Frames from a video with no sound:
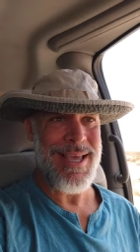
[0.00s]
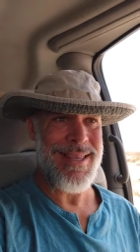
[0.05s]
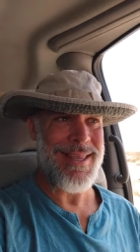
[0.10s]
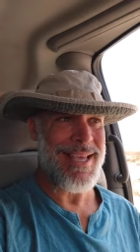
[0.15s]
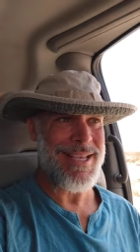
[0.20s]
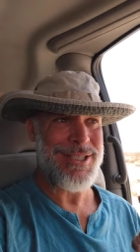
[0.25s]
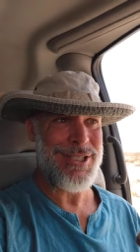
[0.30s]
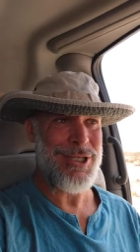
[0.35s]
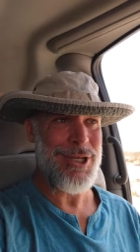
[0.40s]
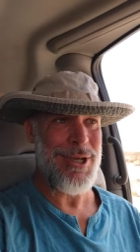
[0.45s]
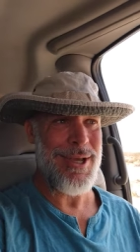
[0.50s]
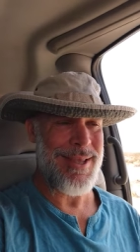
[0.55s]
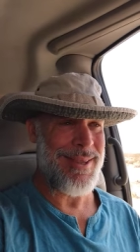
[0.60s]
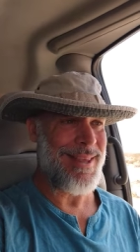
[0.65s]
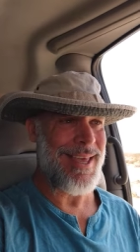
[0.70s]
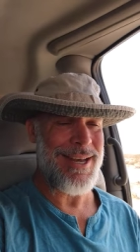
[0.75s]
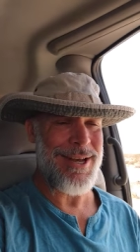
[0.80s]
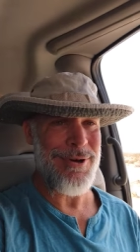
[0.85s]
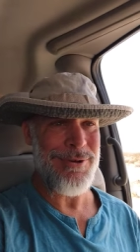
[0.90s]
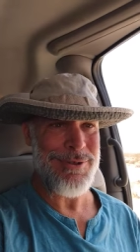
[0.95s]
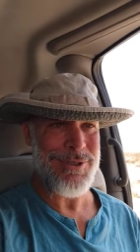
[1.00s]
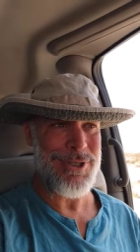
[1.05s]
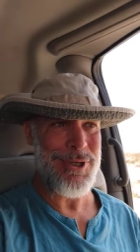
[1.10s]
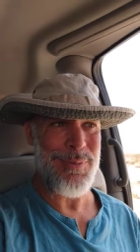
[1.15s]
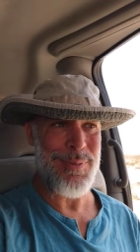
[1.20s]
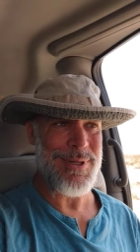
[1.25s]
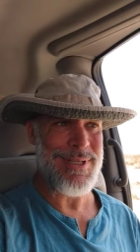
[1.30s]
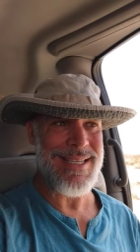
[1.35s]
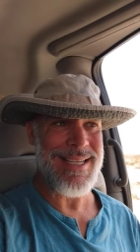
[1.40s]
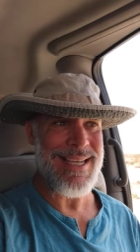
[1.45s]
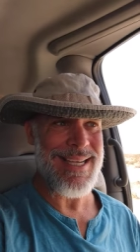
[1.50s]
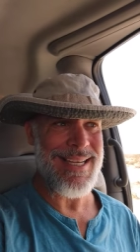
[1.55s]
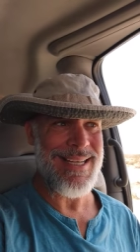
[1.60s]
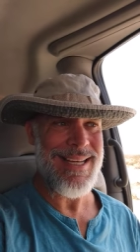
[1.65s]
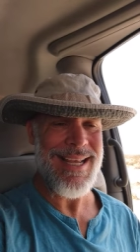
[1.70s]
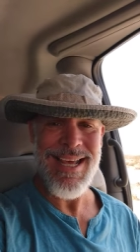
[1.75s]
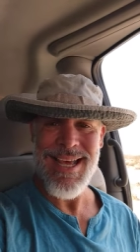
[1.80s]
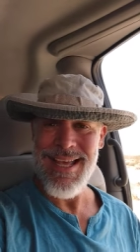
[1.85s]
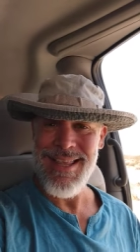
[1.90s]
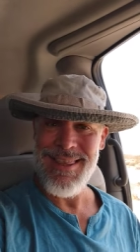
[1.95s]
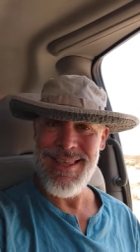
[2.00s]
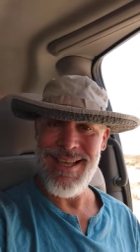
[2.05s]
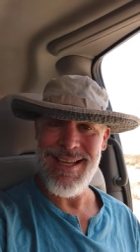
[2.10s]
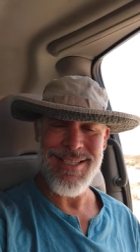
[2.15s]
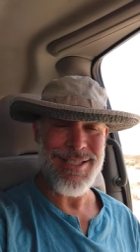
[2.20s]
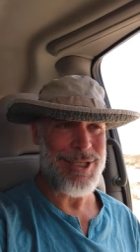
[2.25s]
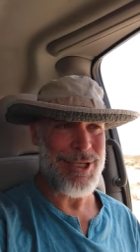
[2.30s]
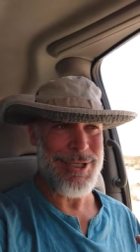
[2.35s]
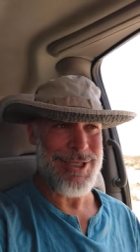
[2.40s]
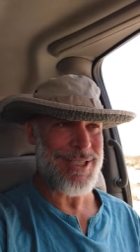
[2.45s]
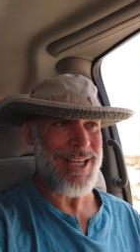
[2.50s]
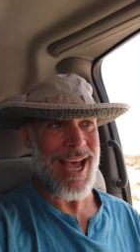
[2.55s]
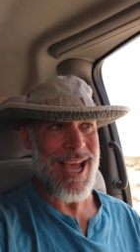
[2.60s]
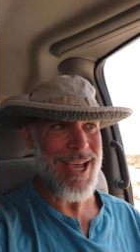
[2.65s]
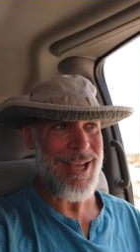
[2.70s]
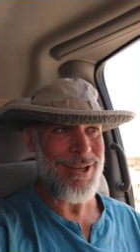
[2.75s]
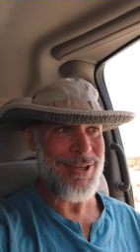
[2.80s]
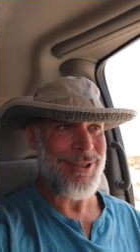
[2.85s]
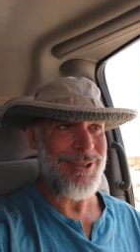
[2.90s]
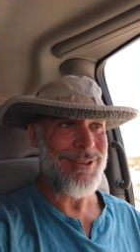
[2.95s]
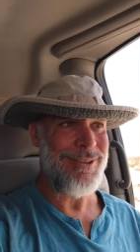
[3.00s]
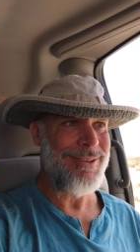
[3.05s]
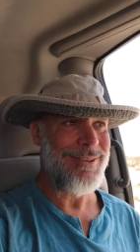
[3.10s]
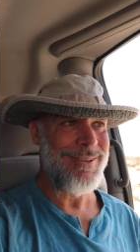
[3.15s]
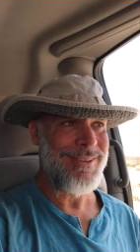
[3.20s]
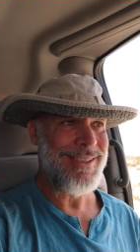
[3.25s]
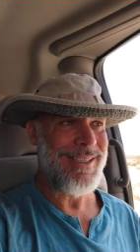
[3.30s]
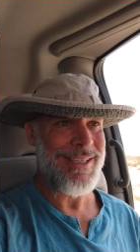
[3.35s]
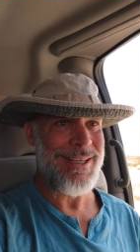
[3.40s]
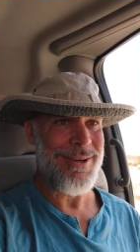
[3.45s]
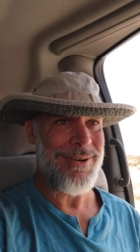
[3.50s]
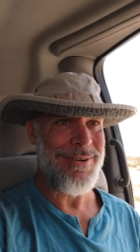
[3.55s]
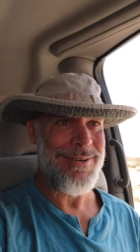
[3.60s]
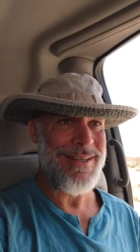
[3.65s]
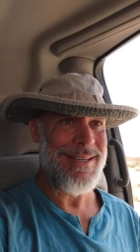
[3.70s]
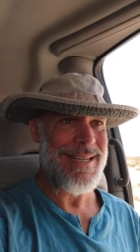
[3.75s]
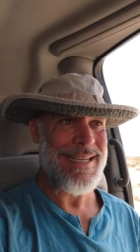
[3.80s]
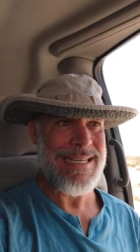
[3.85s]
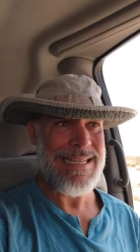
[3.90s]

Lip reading: and they don't supersede the societal, you know,